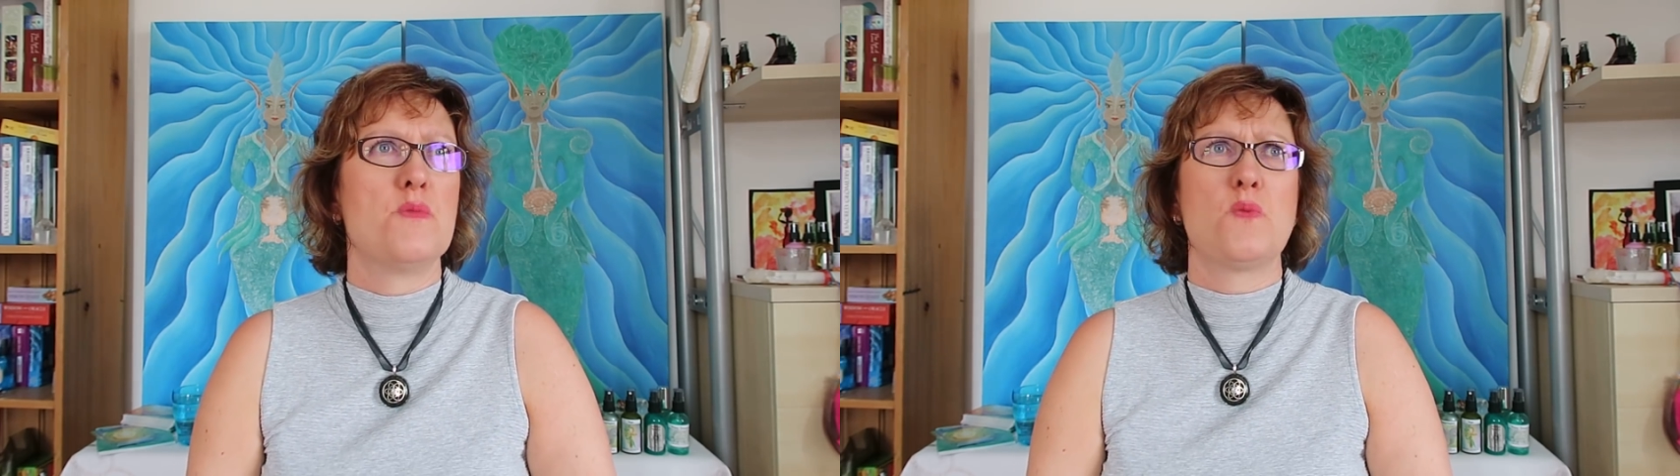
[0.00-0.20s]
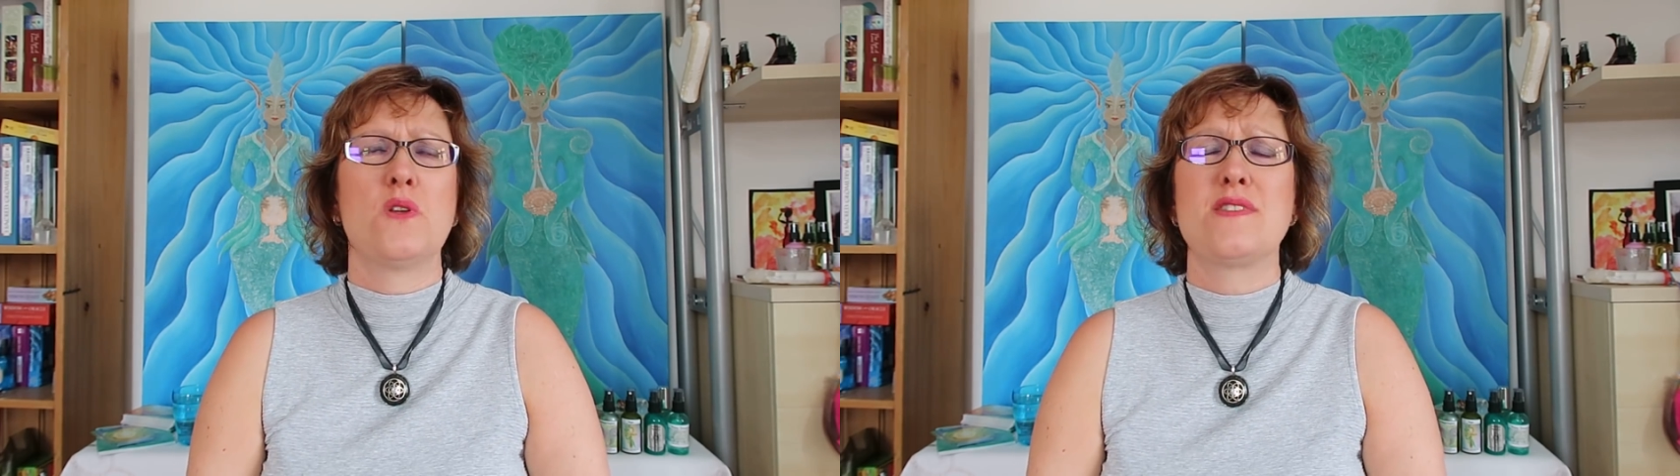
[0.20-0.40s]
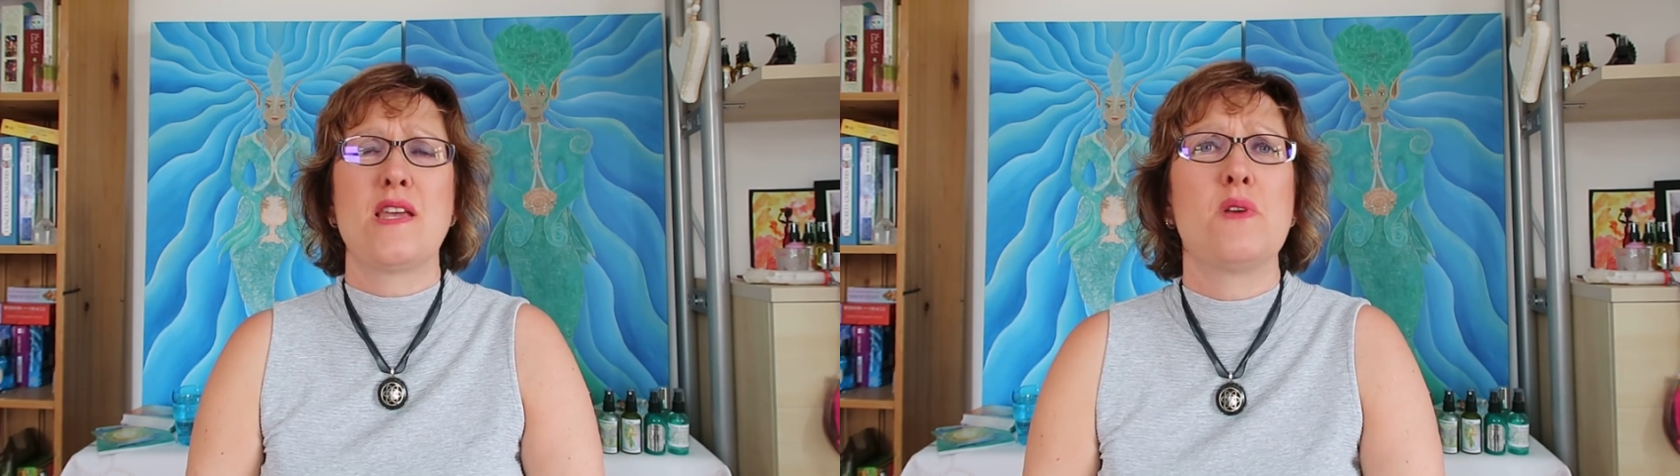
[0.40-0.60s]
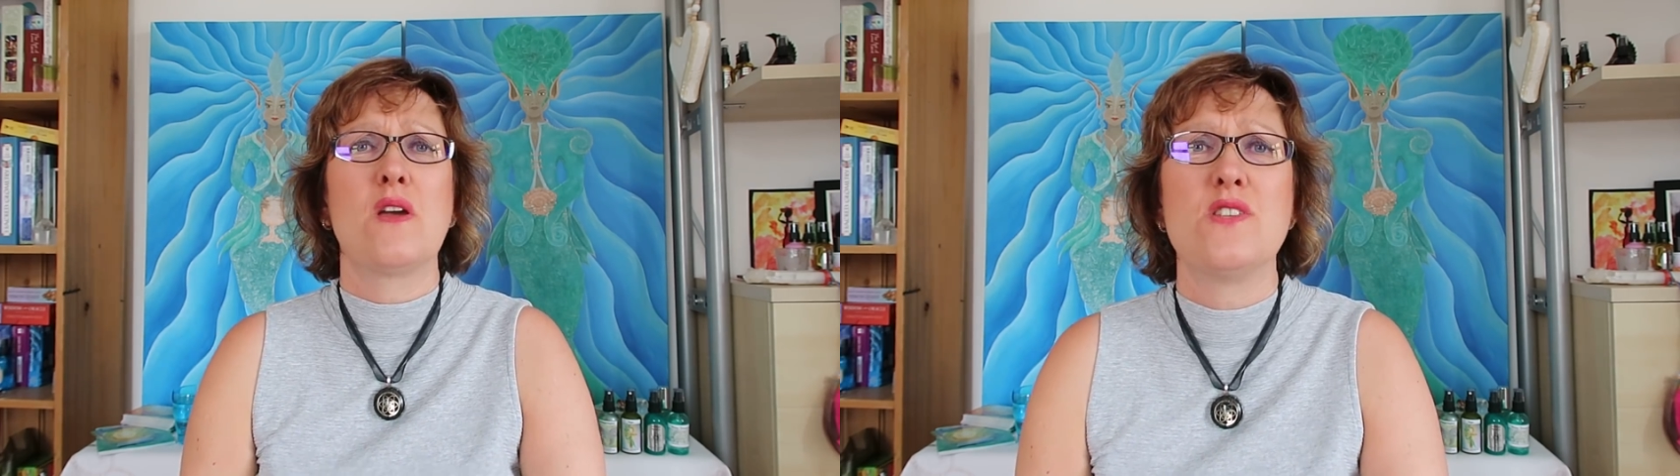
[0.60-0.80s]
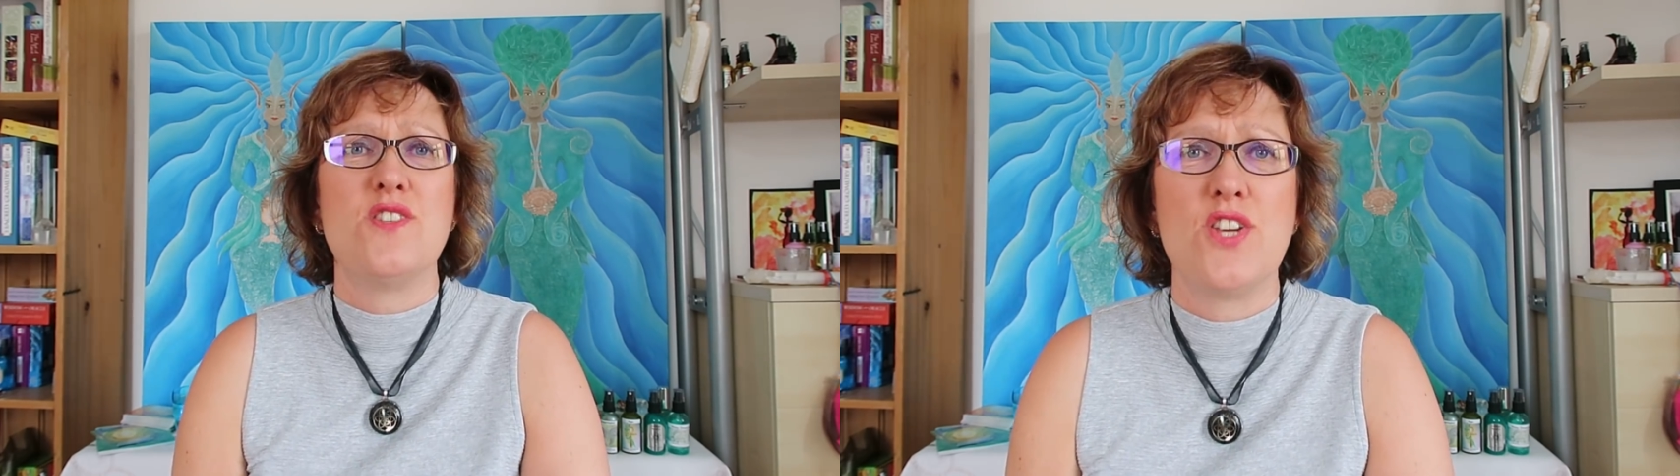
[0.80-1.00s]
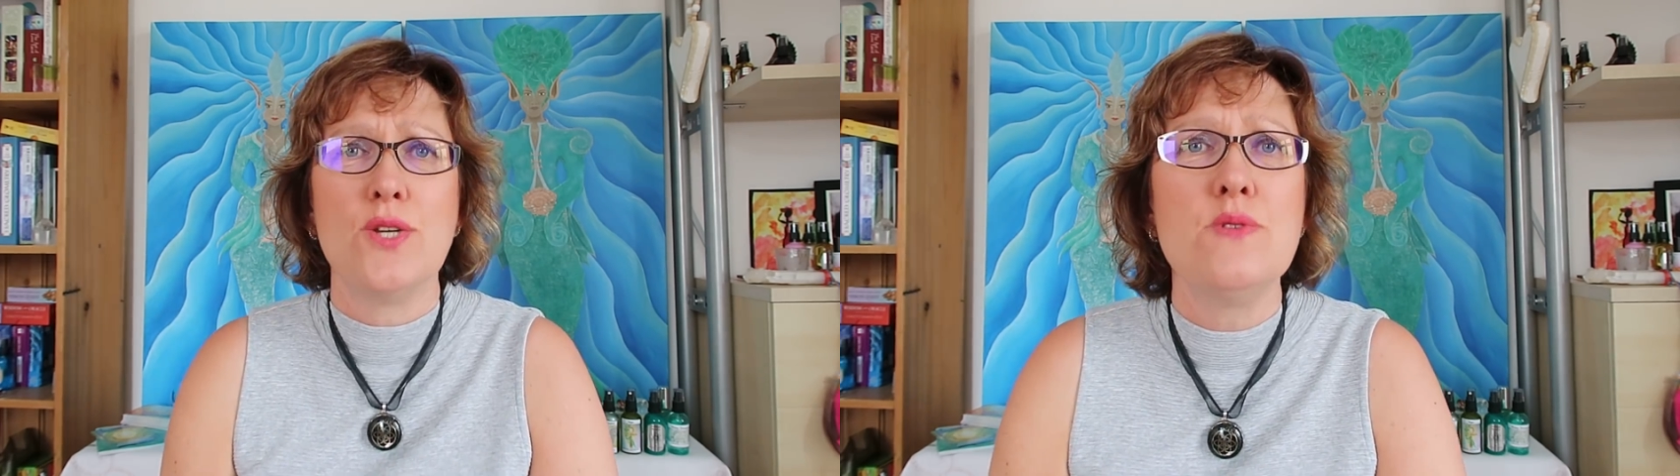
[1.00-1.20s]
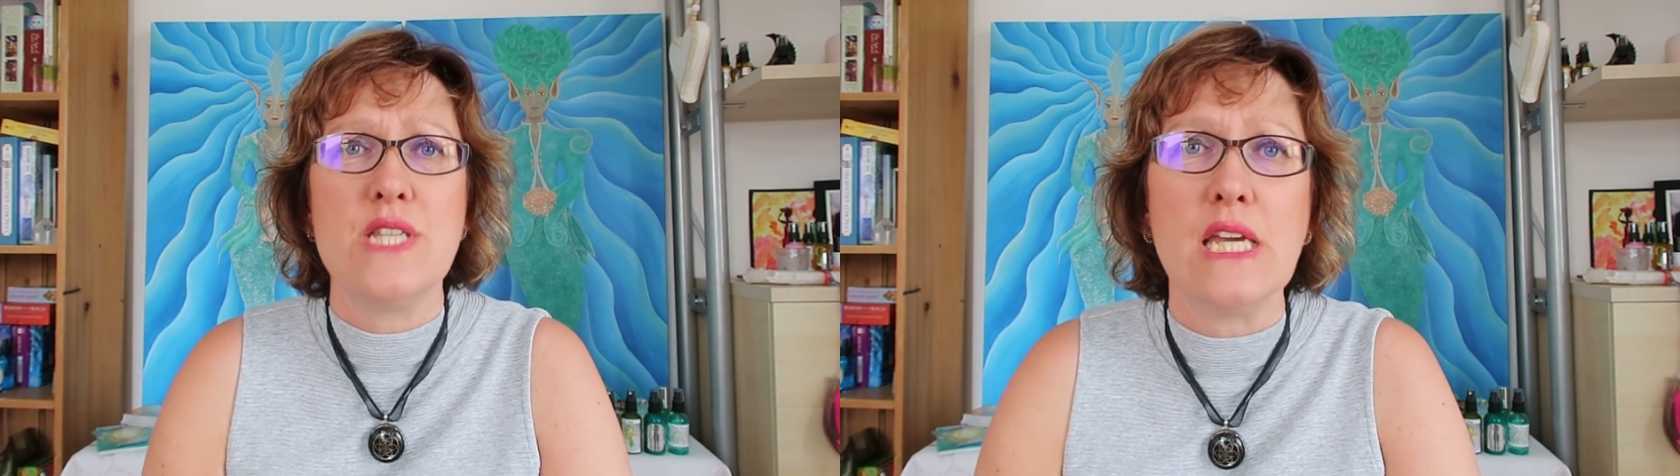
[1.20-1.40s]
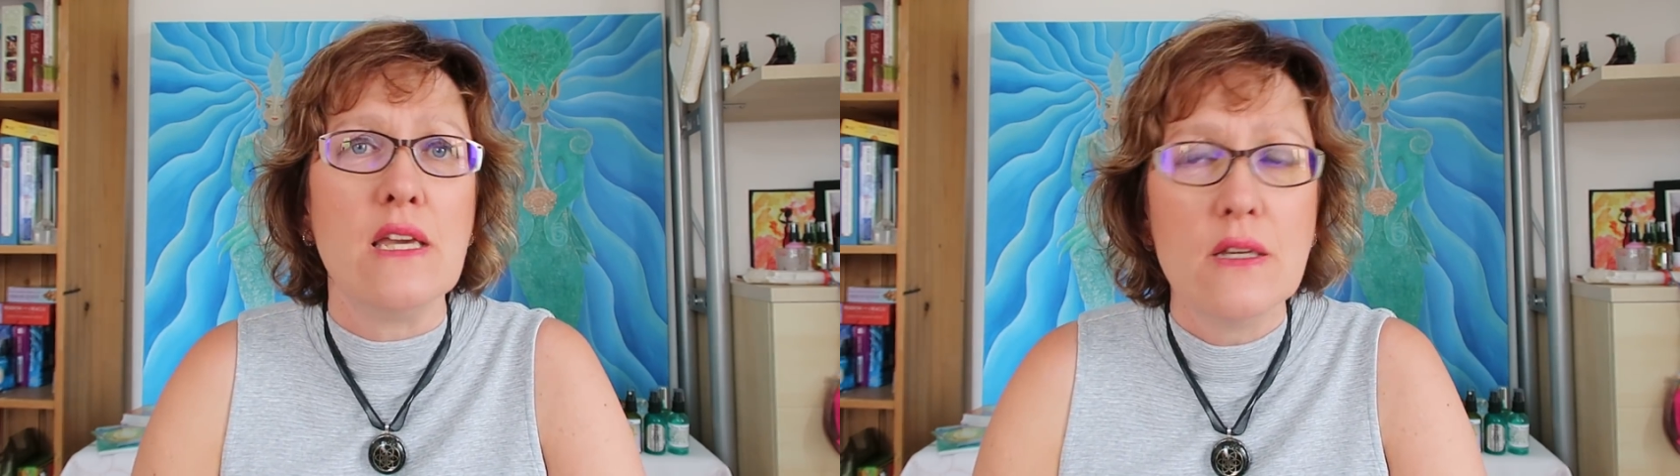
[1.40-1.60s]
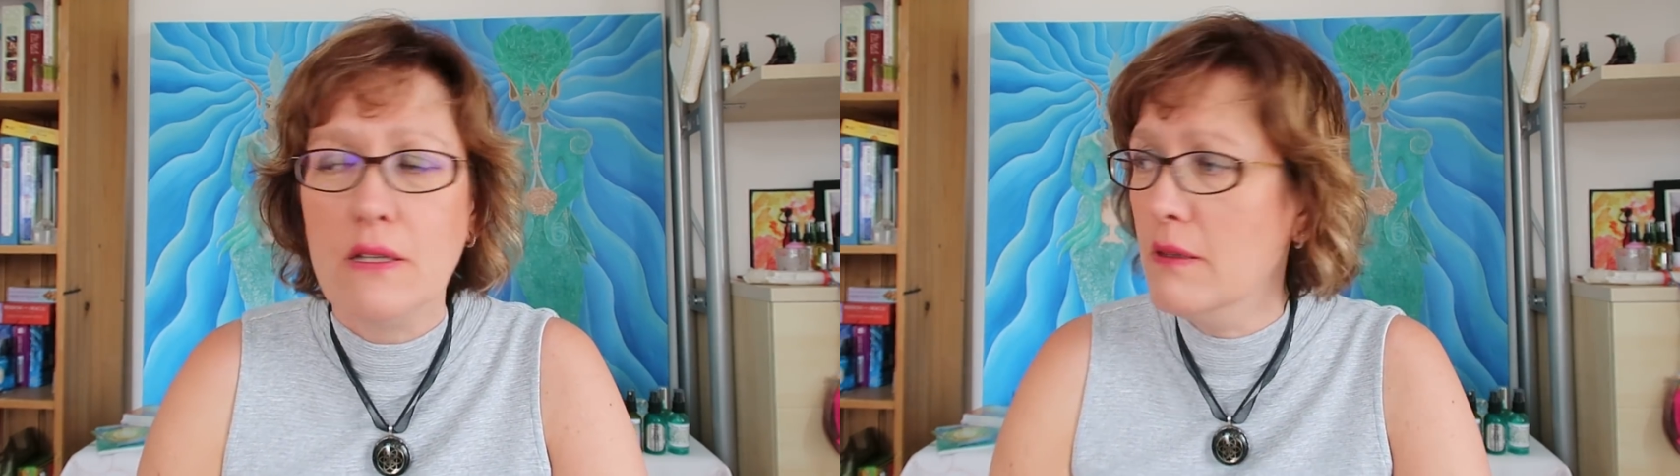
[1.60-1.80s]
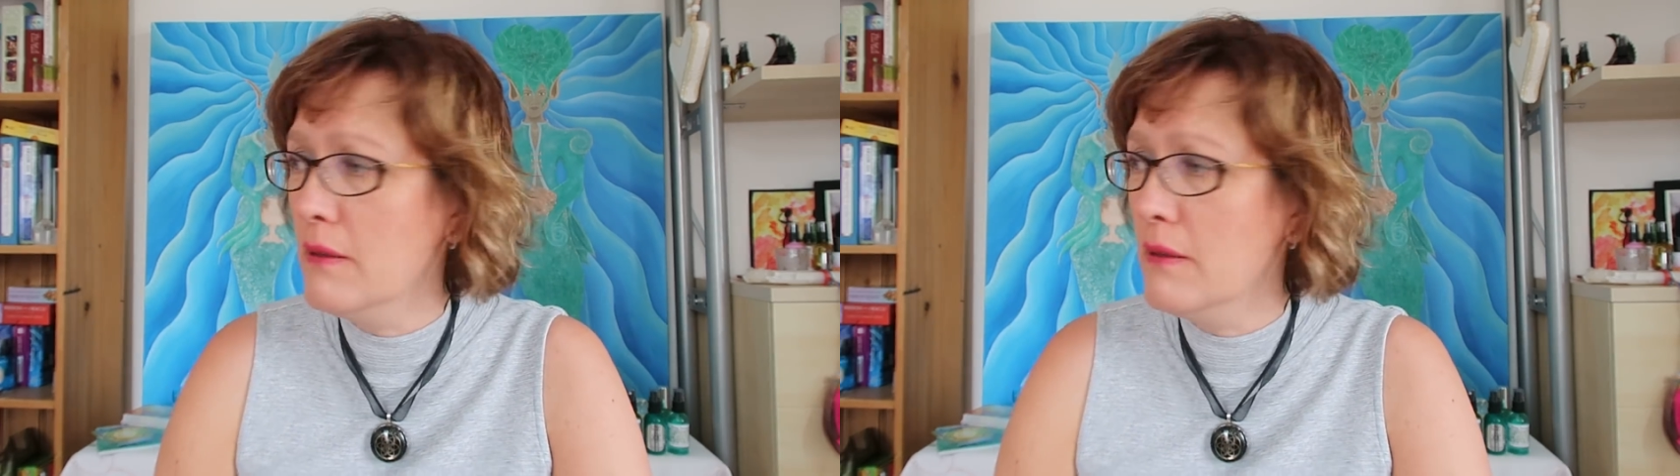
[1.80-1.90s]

2D.